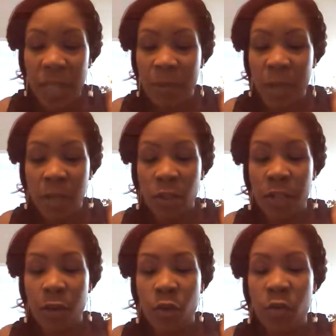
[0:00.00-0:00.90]
lip color
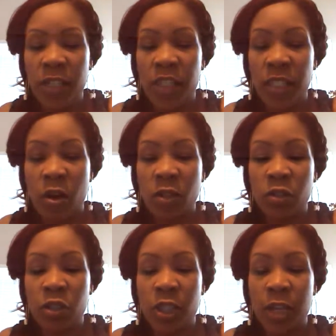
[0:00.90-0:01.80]
here, which is
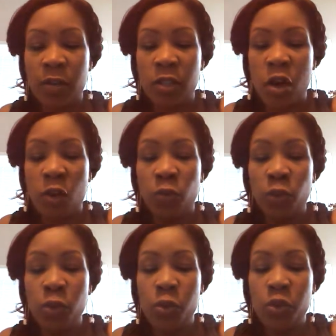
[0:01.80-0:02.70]
also Chanel. It's called
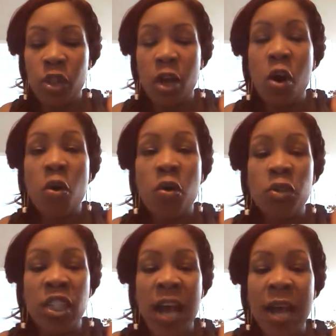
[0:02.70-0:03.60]
Rouge Coco
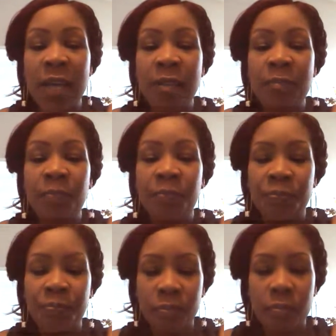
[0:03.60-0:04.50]
Shine,
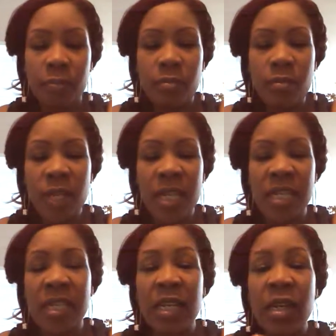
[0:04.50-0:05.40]
and
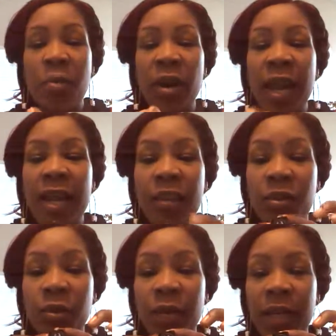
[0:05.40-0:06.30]
it's in the number
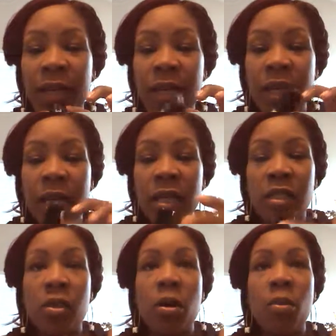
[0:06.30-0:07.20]
83.
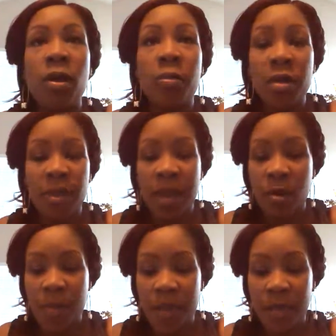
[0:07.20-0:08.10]
So I'm going to put that
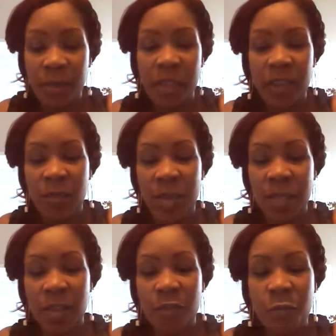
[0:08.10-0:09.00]
on my lips to give
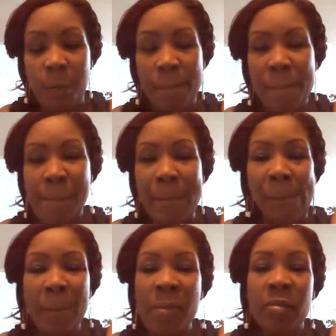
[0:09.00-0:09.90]
myself
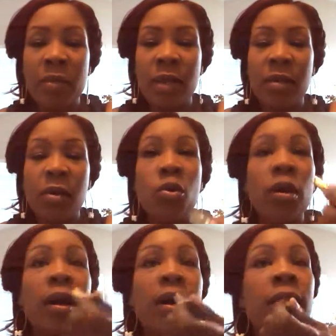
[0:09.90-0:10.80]
a little
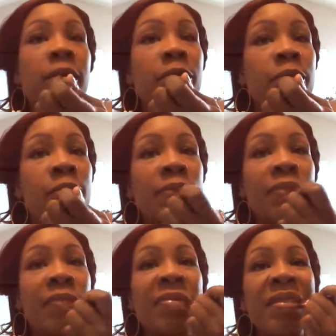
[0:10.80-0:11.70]
more color.
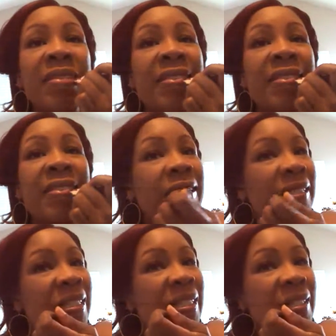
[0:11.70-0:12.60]
And this
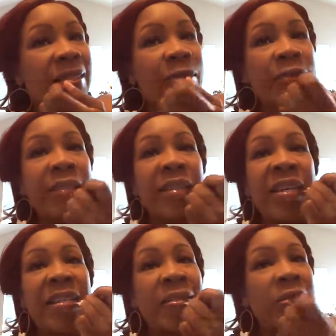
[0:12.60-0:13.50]
color just looks really
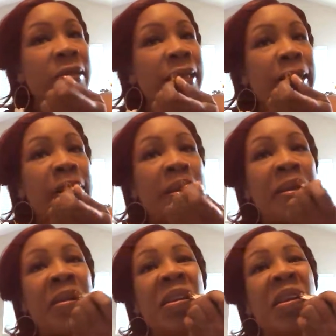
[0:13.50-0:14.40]
natural,
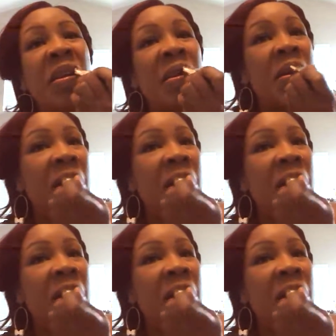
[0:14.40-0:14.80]
and